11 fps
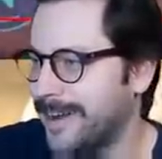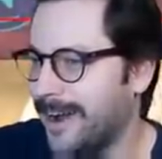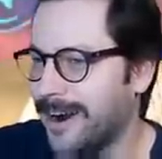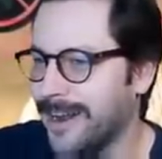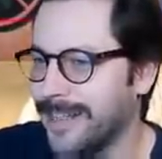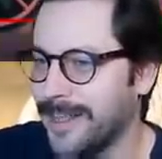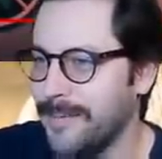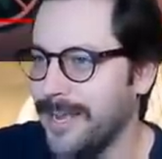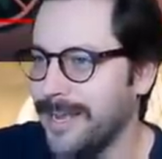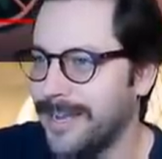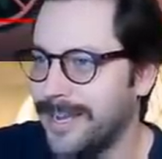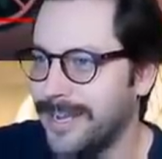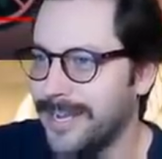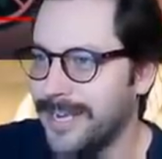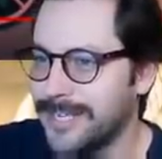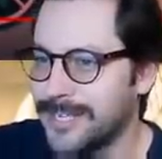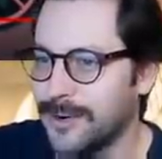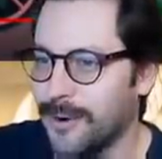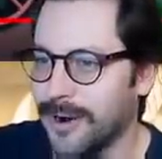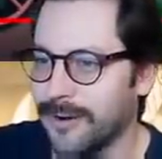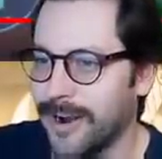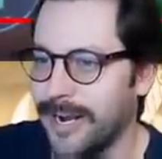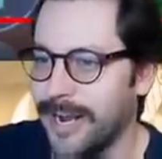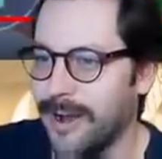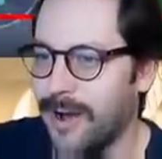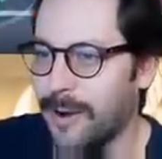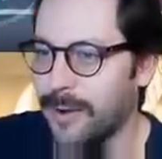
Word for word: All right, let me... He's scoring right now. I